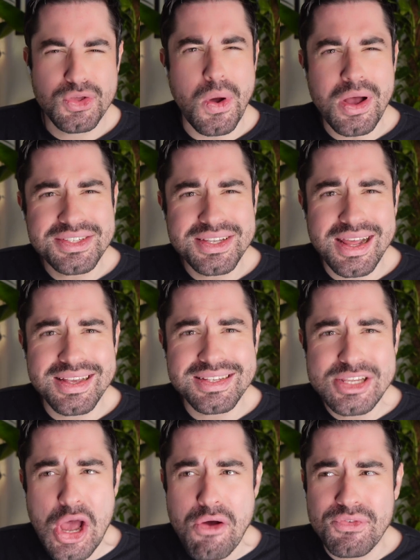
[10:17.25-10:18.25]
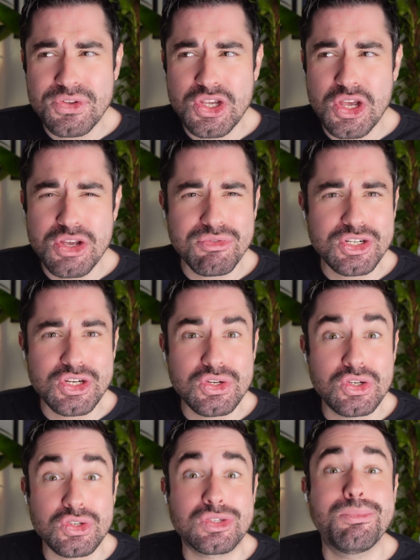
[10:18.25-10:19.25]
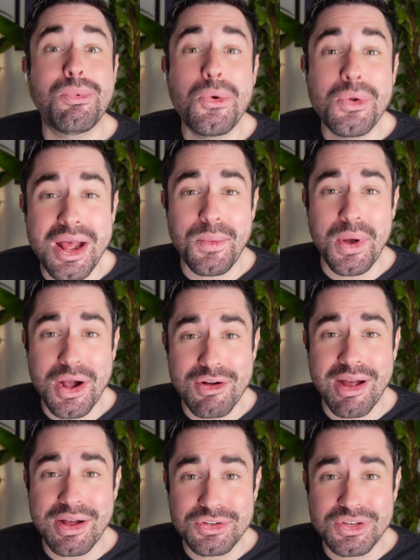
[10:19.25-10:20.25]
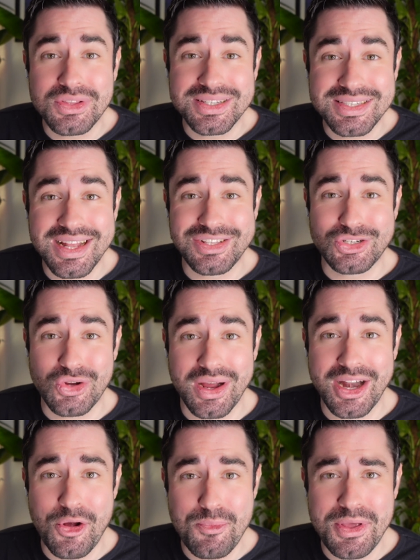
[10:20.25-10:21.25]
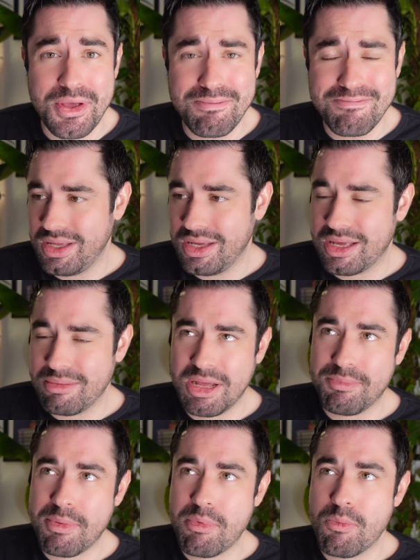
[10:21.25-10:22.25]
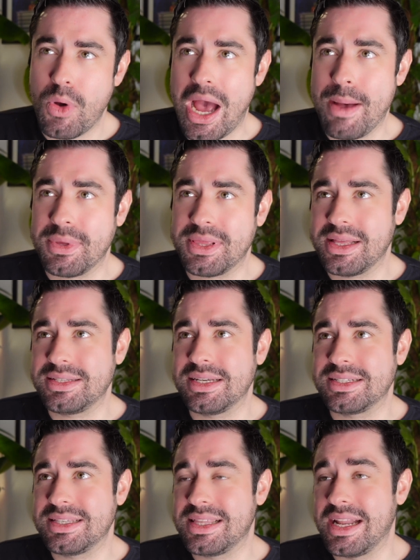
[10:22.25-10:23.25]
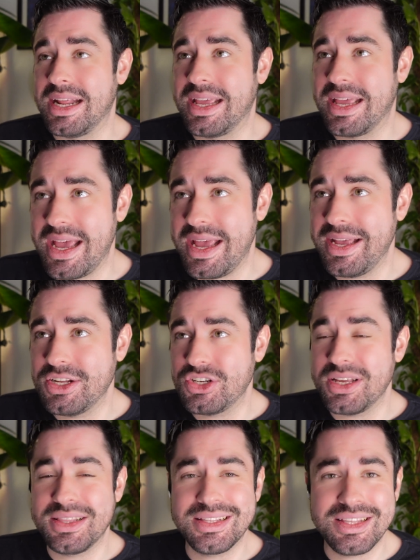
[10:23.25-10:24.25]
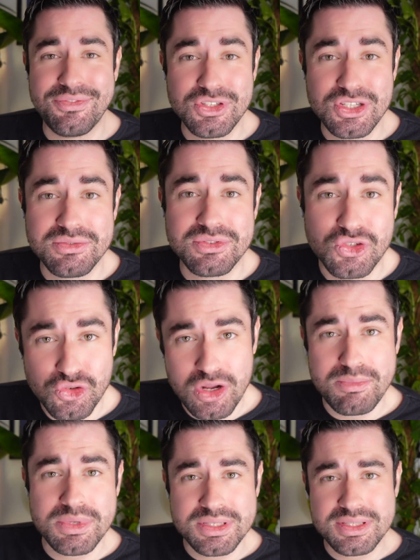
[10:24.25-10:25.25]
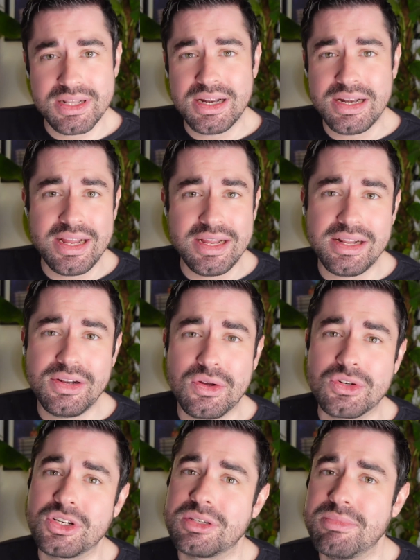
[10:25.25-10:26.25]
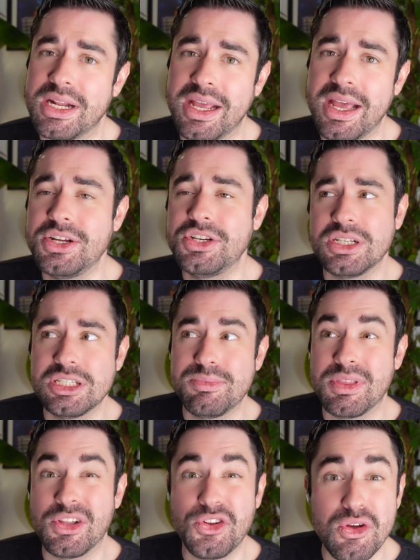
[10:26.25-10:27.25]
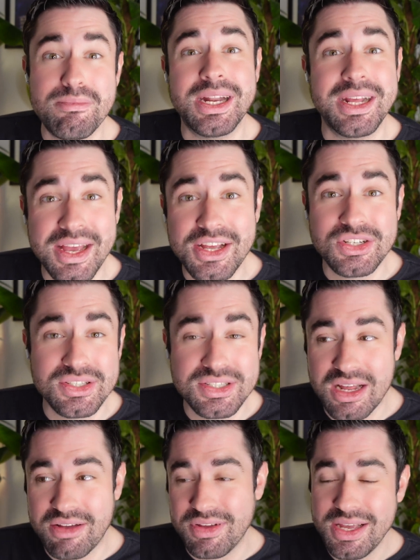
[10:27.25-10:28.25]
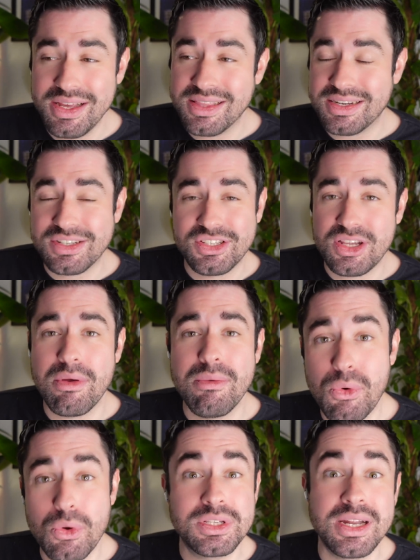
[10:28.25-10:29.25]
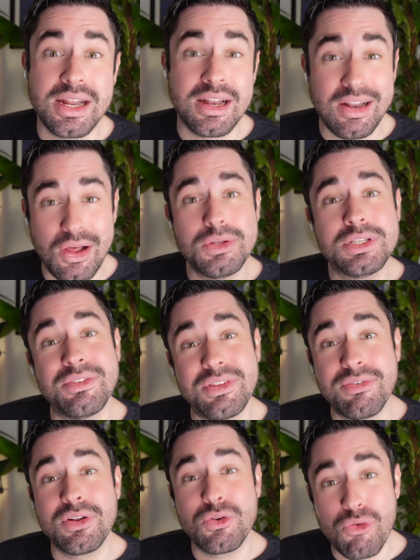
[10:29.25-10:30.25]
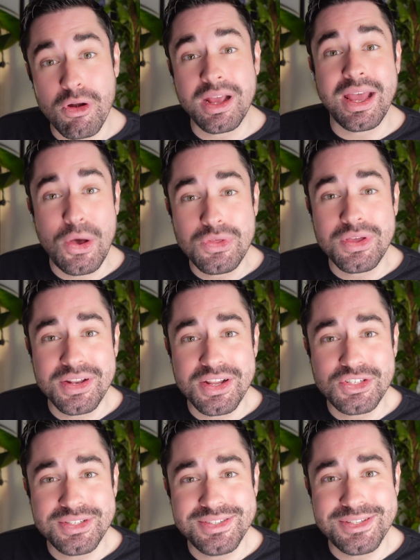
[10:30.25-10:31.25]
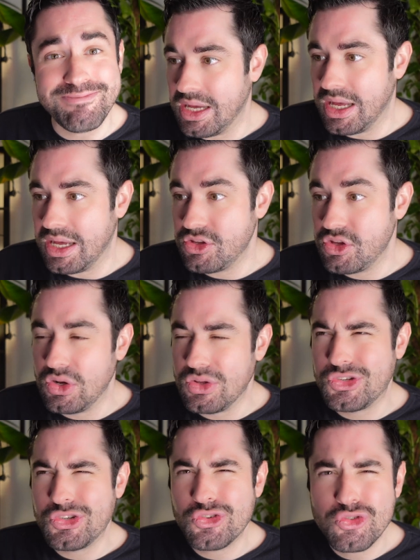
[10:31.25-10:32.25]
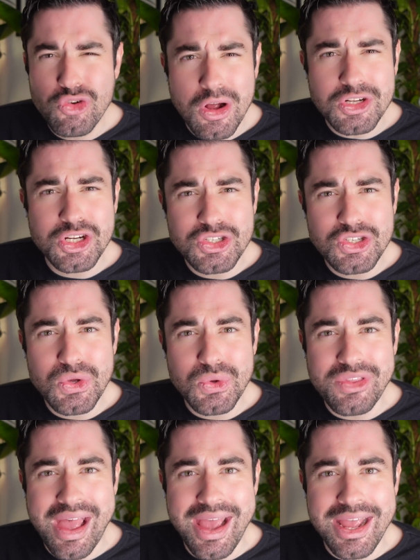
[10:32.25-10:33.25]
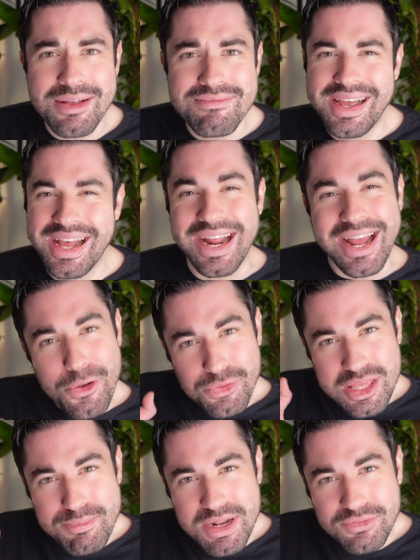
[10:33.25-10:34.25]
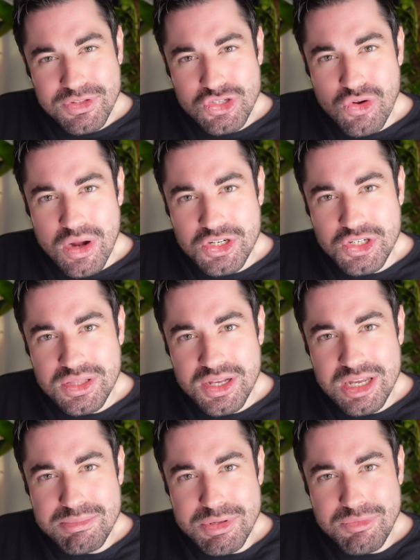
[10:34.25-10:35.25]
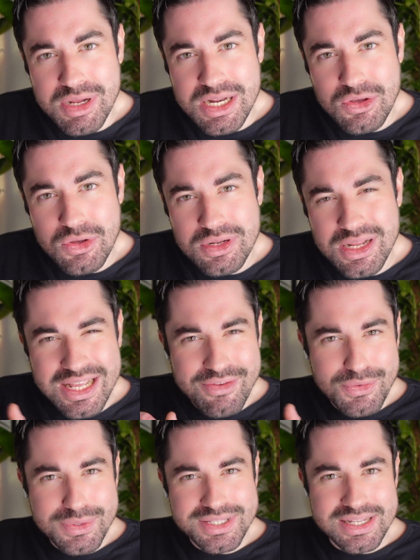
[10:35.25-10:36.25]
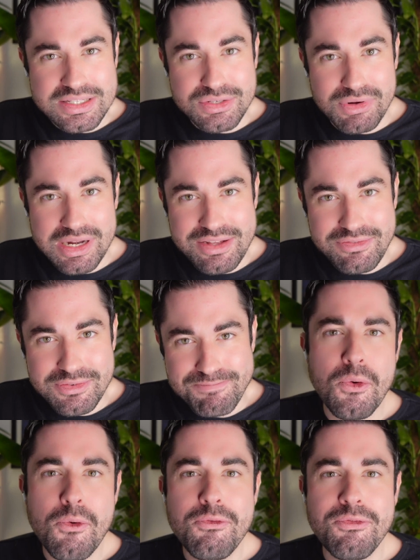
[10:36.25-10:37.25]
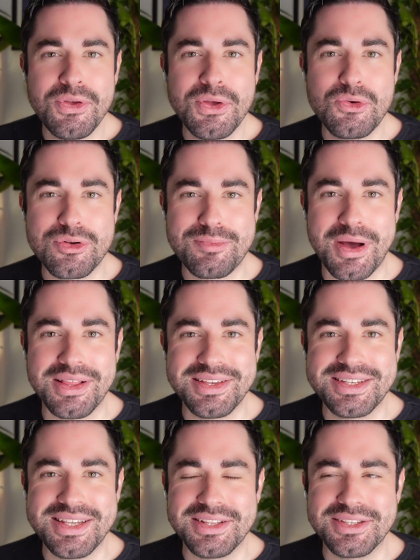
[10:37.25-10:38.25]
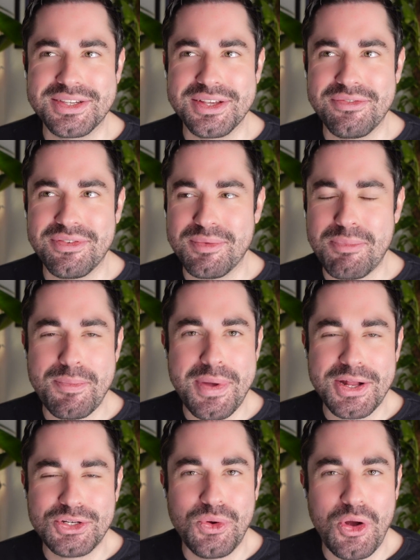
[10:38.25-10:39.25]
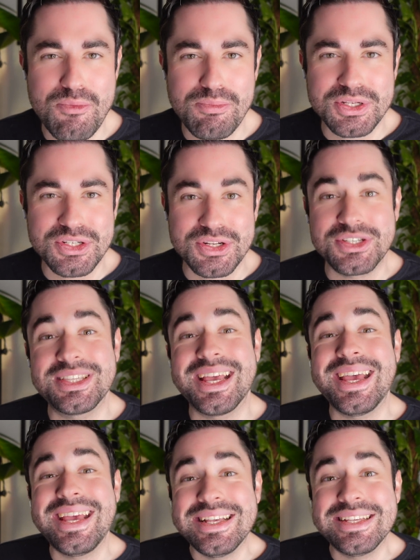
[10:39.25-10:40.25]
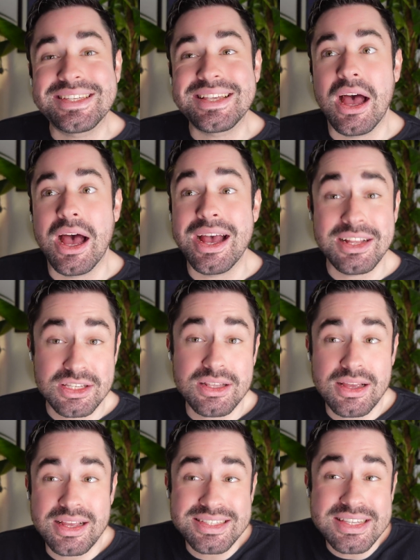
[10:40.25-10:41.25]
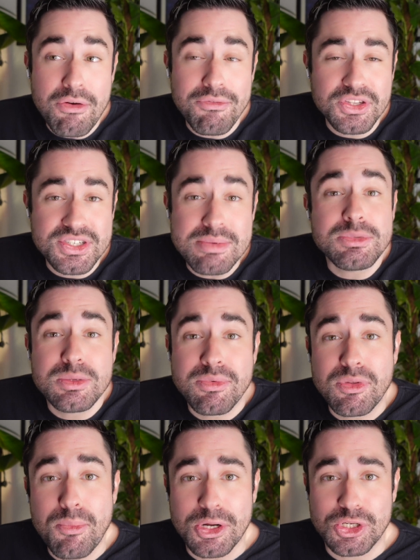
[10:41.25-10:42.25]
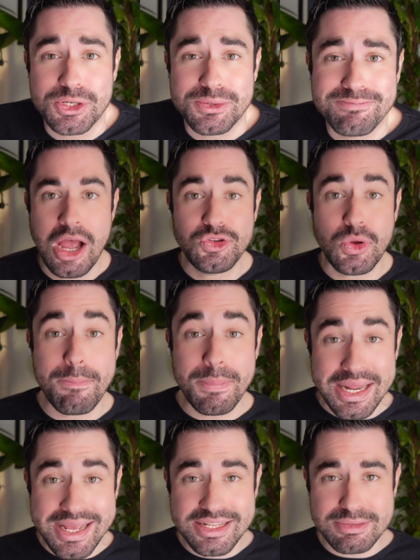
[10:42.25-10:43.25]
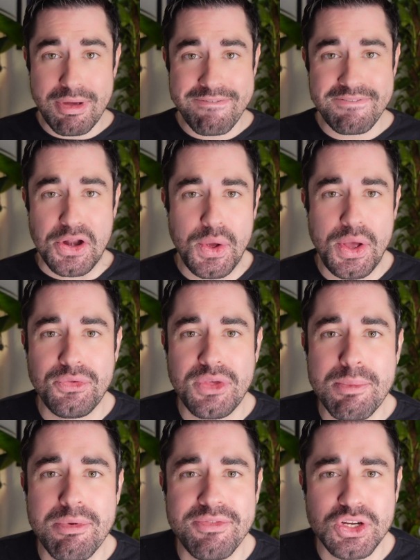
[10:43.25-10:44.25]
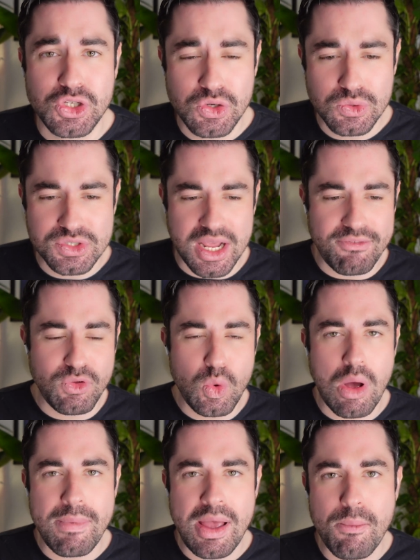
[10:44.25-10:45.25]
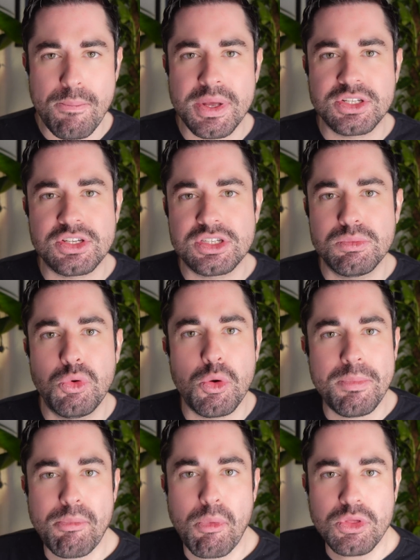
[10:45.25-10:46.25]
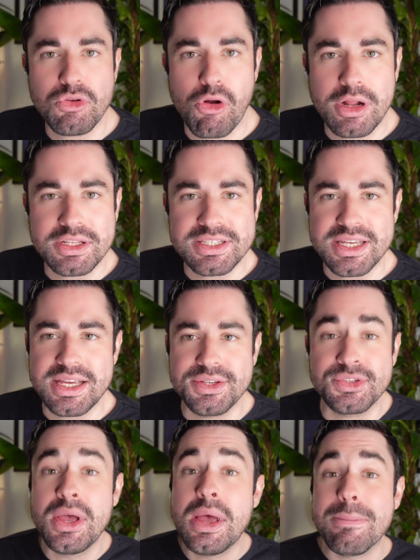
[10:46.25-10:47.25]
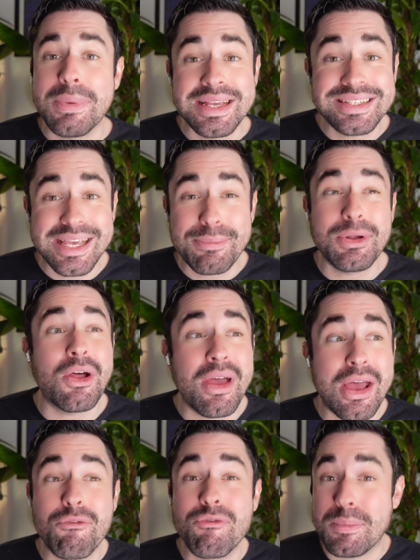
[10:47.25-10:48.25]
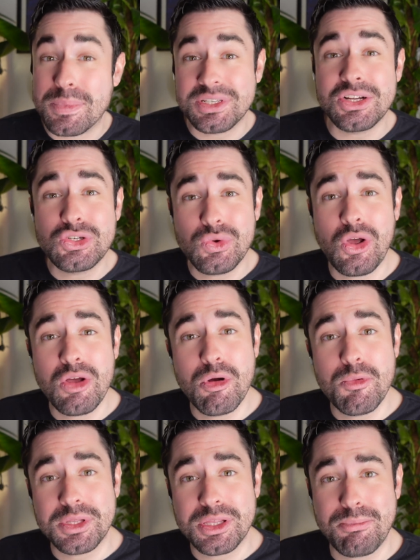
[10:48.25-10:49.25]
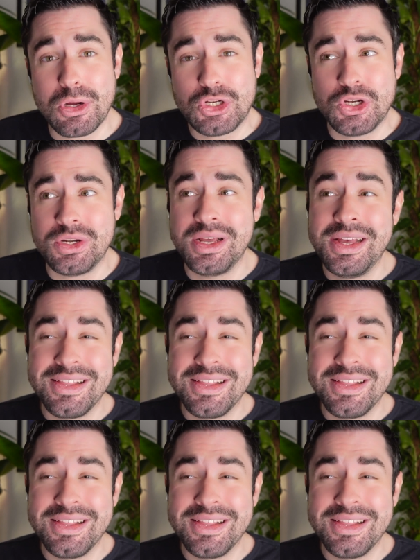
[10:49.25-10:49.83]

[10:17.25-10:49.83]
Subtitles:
You isolate yourself, so you reduce your support network around you that's there to try and help you. It can make people more apathetic to then engage in the different types of treatments that are needed, not just medications, but the non-medication stuff that is so important in loads of different chronic health conditions. You lose structure to your day. And a healthy bit of distraction that can be really good and give you a sense of relief, all fueled by this sense of perpetual hopelessness that is itself a symptom of depression. So a plea to my fellow healthcare professionals, if you are helping to support people with chronic disease, please keep an eye out for potential comorbid depression.